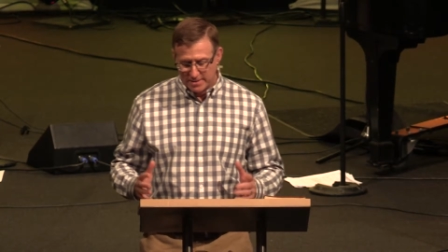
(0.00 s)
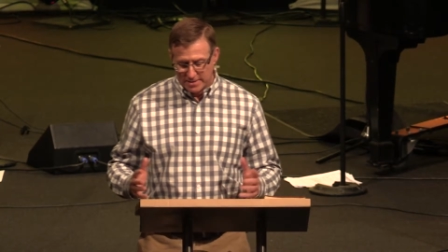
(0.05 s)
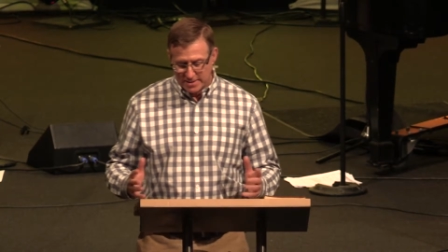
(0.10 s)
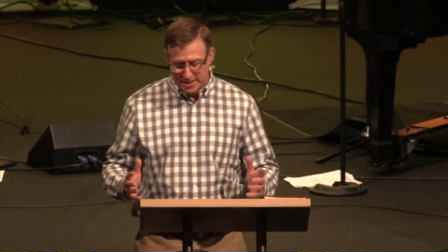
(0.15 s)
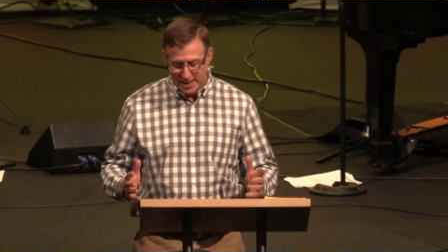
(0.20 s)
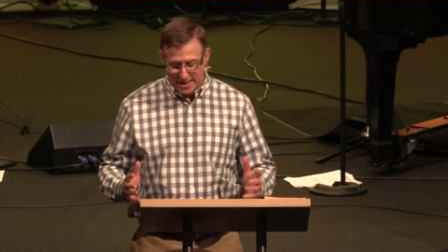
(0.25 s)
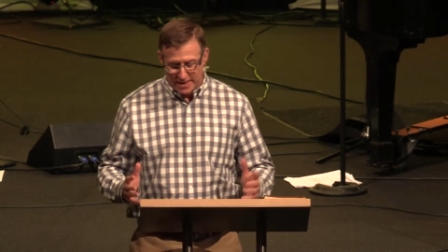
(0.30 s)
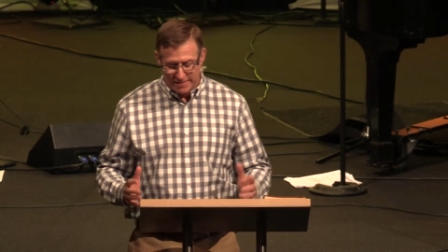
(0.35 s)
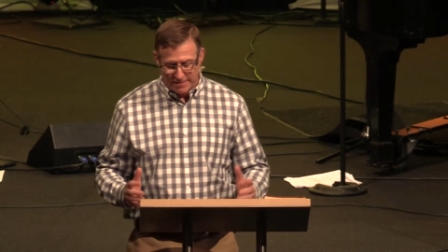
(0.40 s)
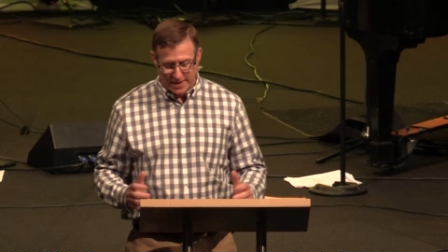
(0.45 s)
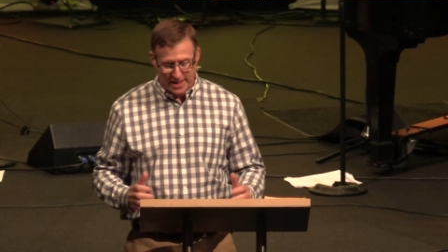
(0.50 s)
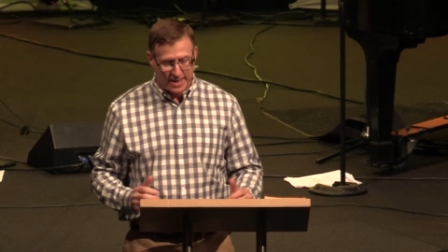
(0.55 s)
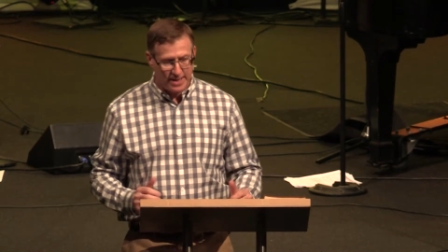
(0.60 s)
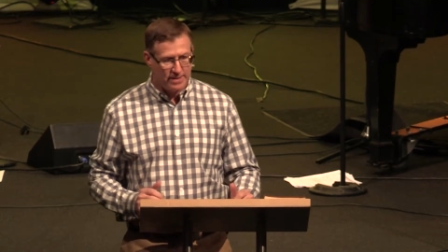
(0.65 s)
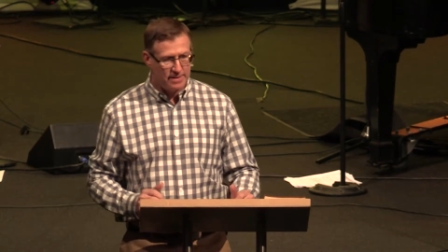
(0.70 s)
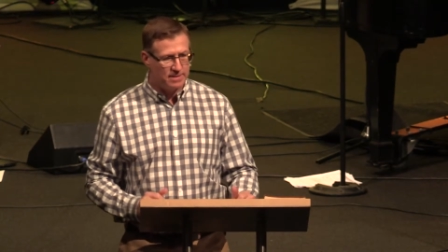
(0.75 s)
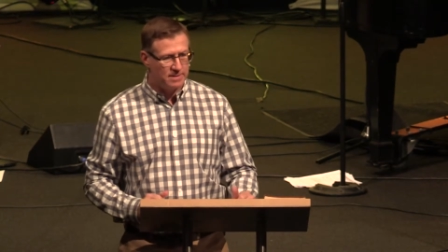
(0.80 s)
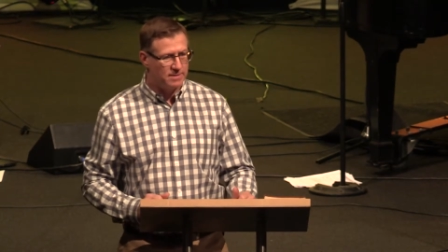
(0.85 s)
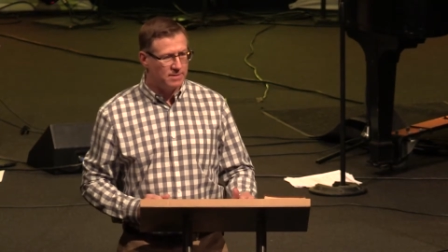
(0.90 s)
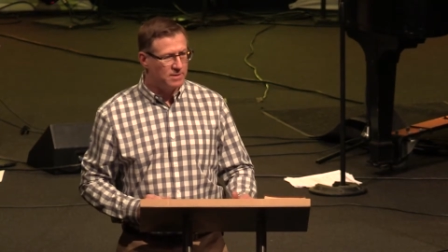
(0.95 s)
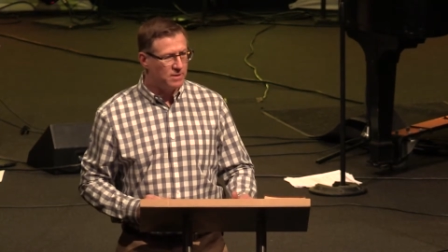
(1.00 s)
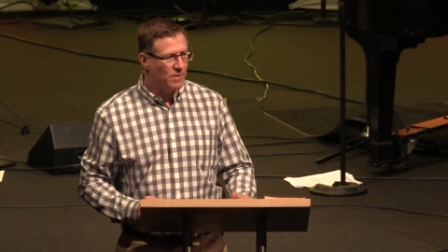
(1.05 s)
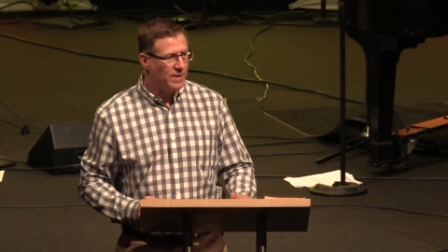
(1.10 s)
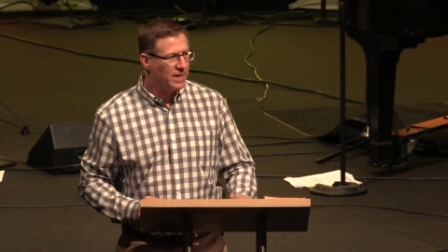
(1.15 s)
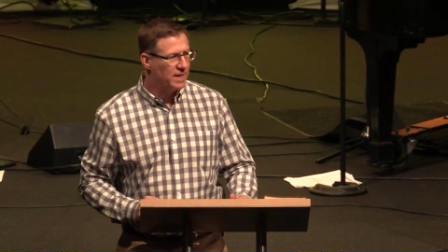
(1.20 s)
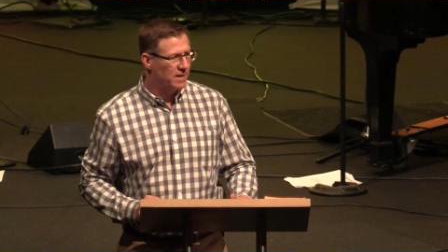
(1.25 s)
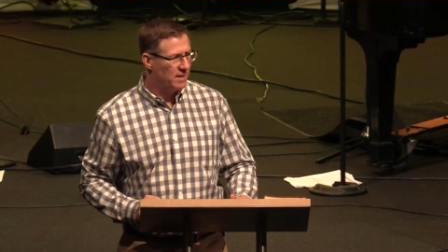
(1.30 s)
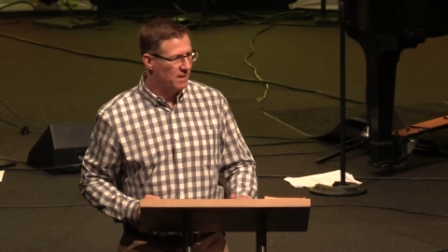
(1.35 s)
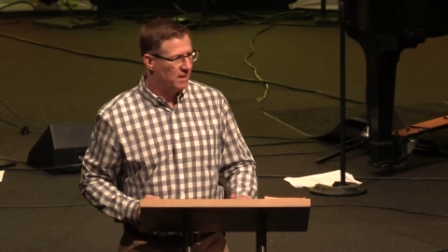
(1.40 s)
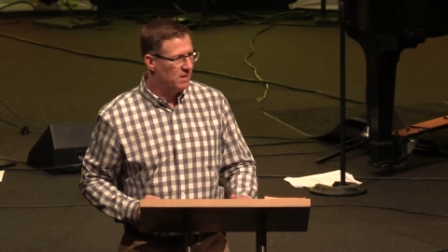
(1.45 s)
kind of like going
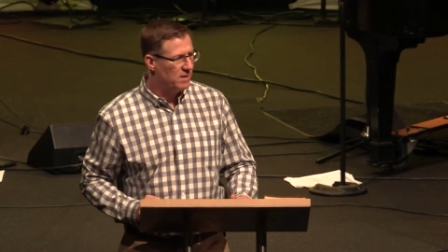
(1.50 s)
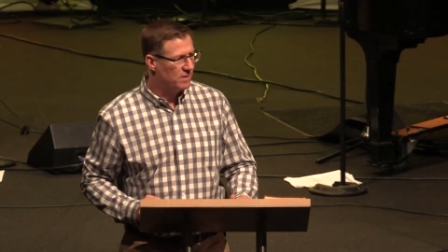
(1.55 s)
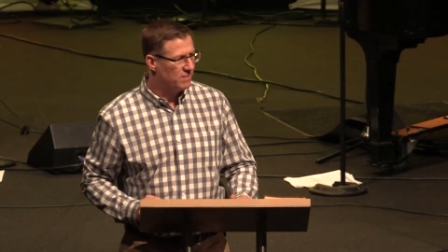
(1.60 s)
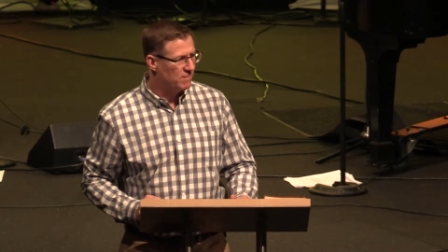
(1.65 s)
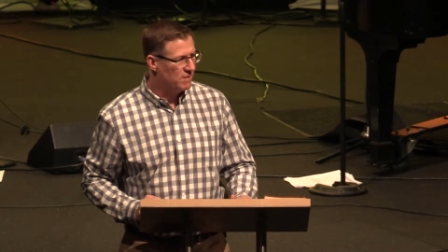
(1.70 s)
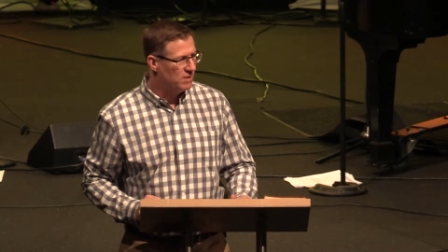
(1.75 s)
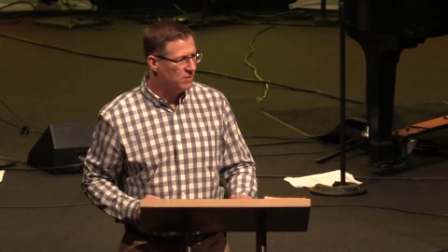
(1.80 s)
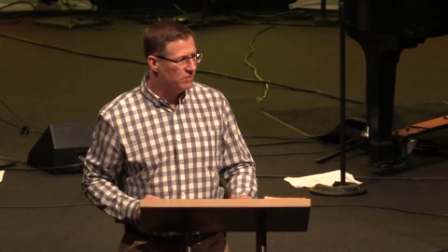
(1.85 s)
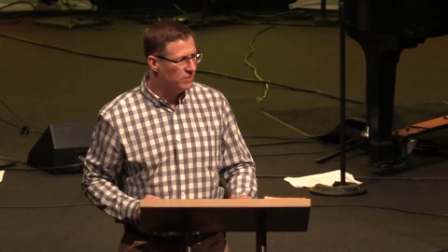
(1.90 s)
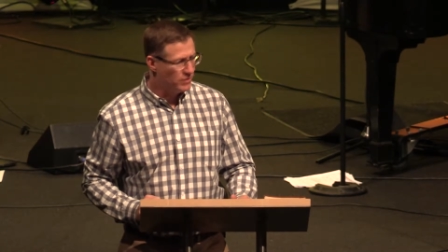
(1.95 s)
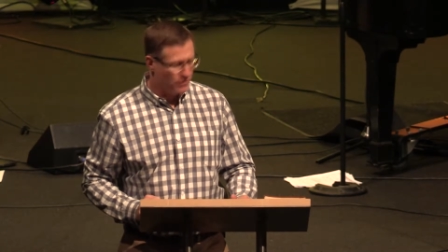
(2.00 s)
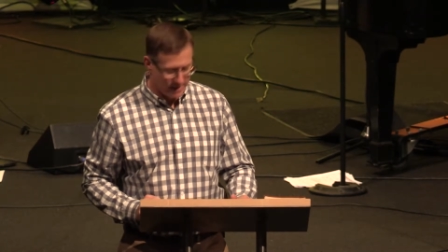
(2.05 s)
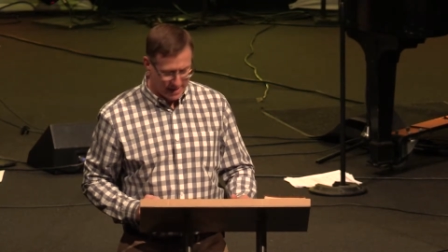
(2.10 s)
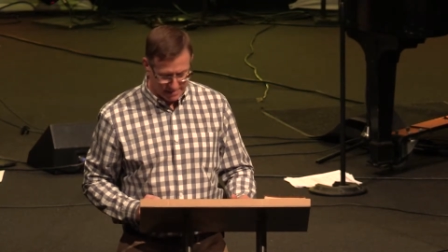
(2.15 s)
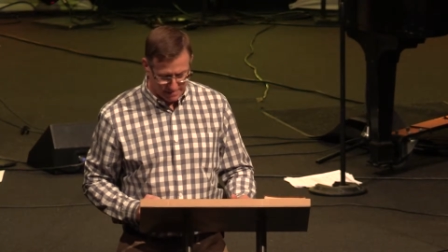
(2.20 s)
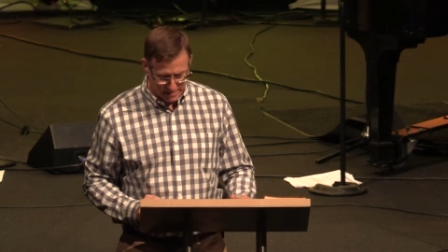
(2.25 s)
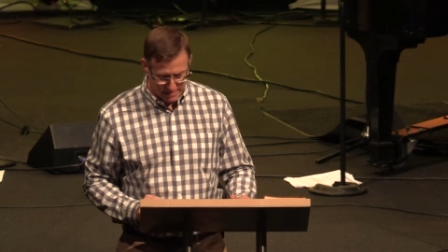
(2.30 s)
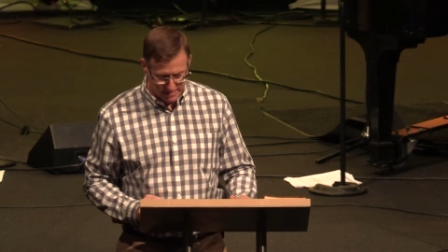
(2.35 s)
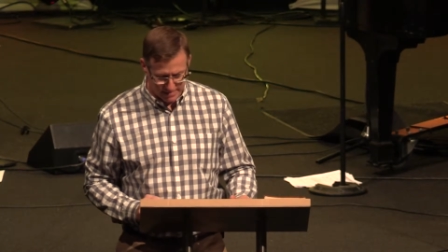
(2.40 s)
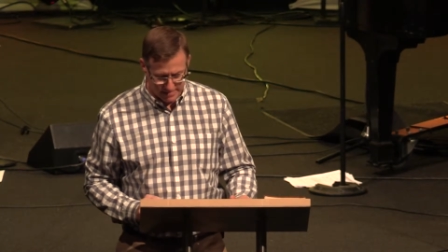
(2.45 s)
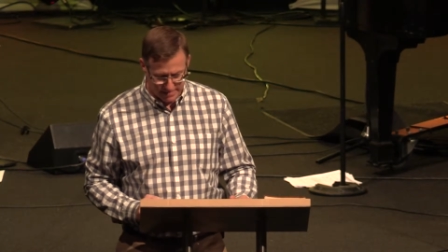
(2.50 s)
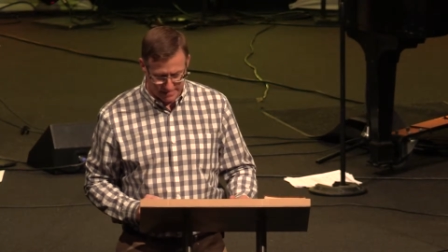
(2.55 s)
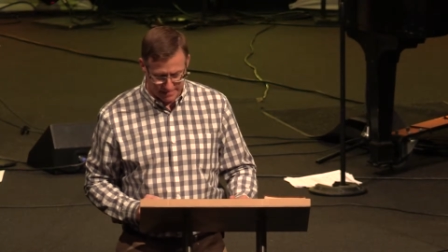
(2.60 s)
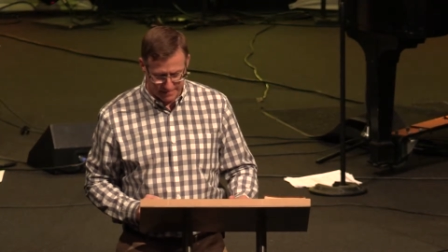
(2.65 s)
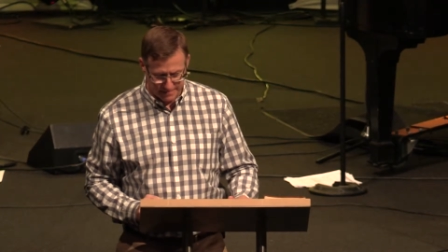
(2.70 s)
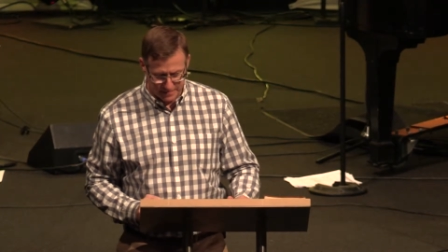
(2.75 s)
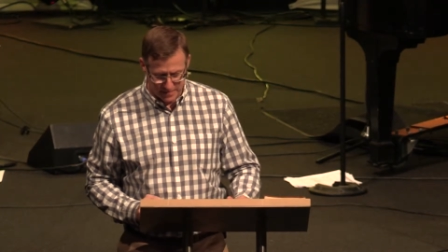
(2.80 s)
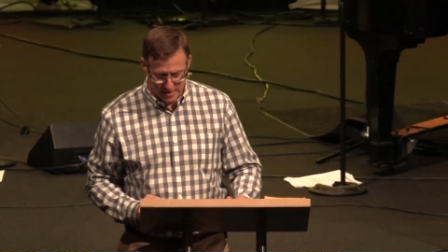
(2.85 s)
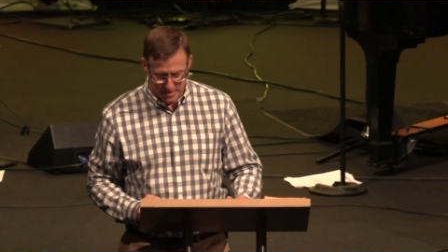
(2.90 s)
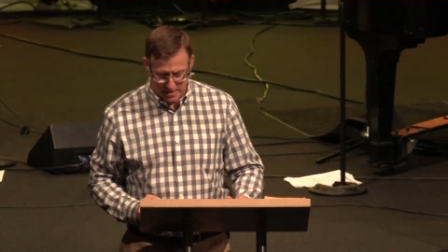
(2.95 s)
on a long road trip.
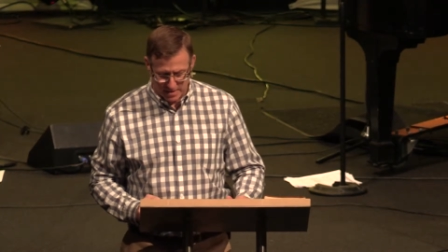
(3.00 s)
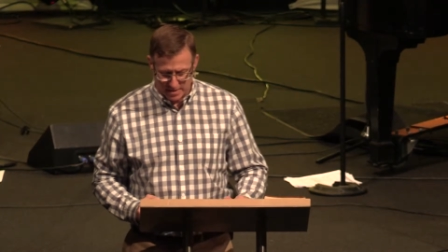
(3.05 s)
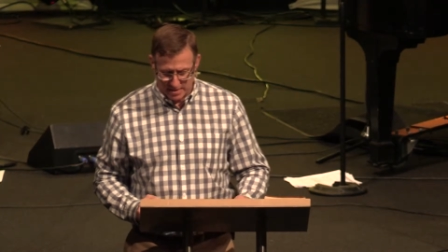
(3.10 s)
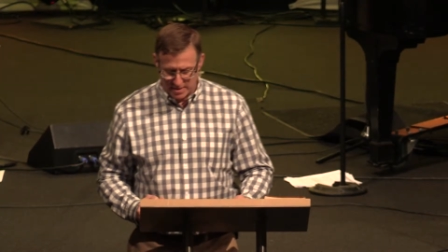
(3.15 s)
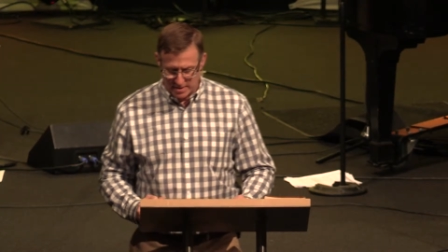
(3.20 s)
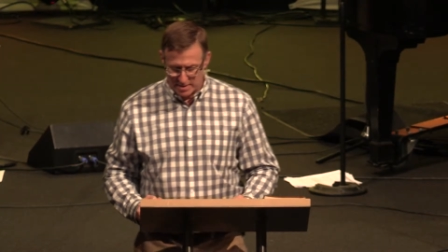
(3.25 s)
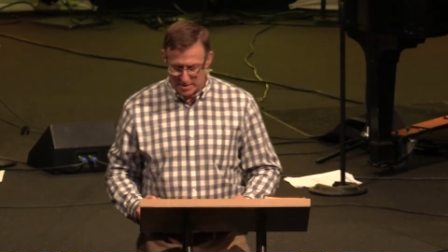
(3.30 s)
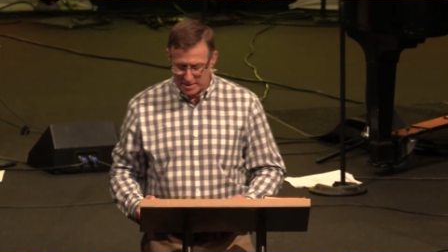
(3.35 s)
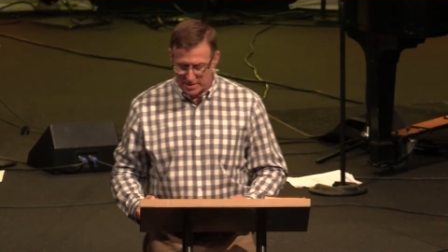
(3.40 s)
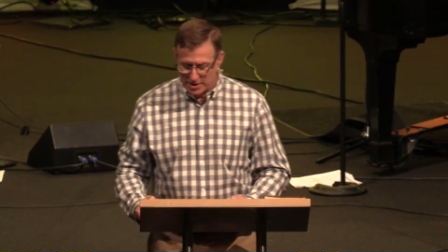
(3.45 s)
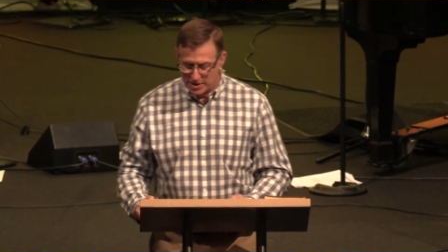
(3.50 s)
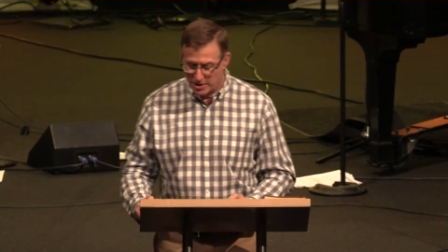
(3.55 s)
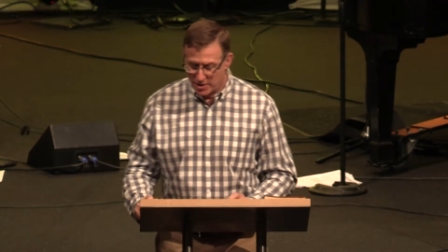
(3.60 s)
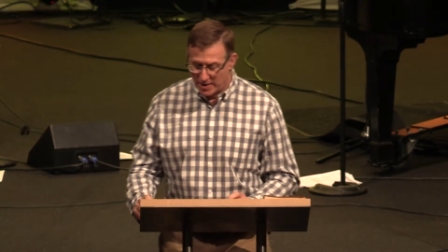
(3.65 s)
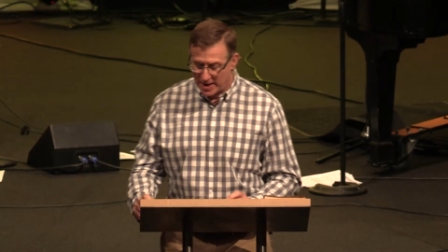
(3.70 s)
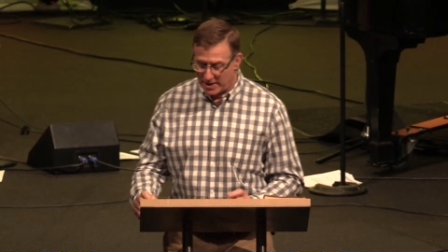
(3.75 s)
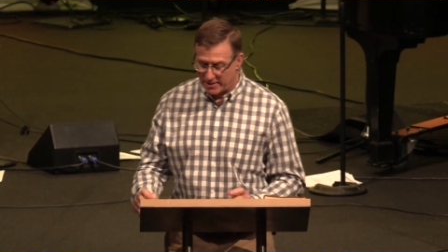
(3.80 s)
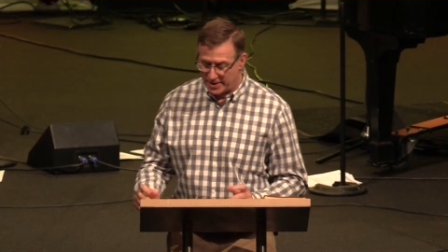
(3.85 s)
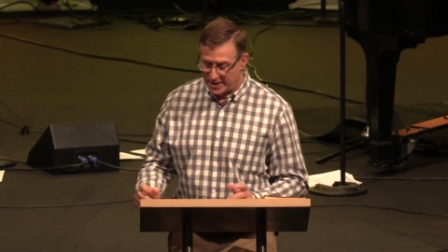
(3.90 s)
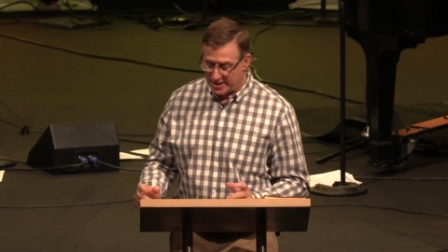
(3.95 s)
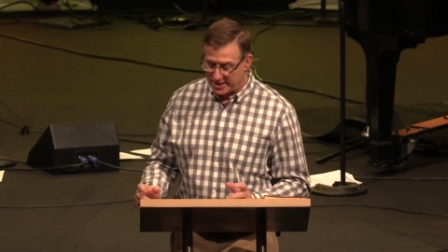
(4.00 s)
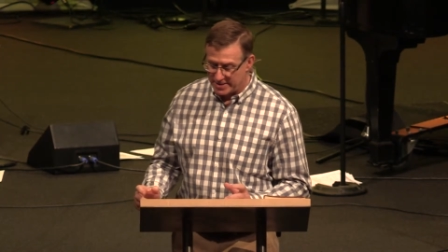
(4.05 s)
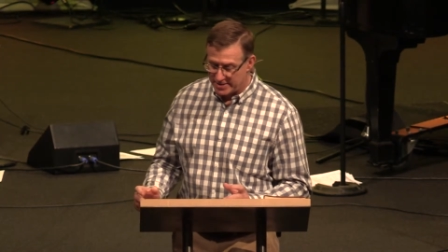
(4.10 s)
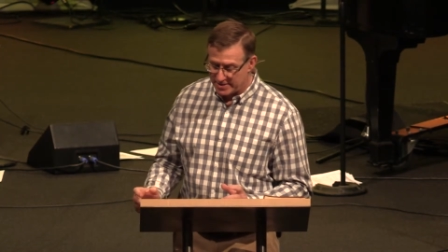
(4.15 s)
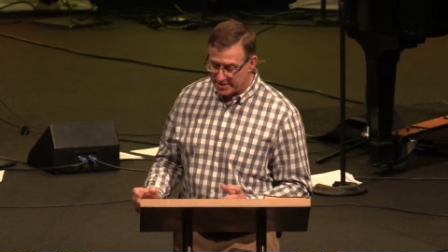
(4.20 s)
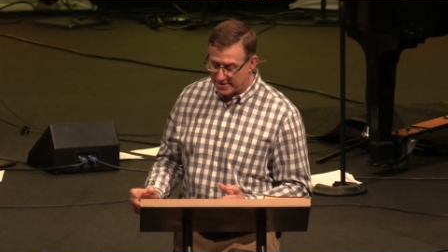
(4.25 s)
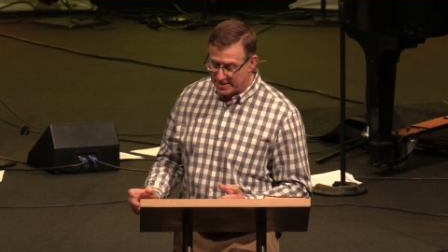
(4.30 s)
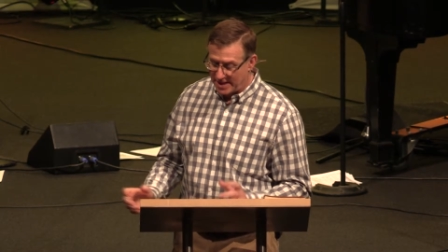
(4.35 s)
You know how it is.